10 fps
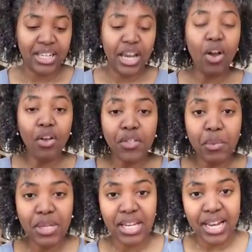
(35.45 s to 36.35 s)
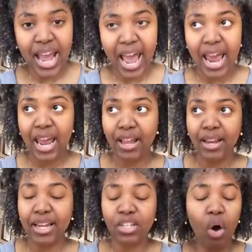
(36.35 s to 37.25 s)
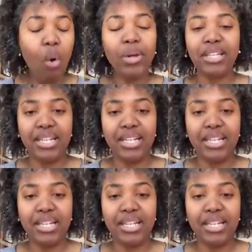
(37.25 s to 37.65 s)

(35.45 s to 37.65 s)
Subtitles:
It also was it's always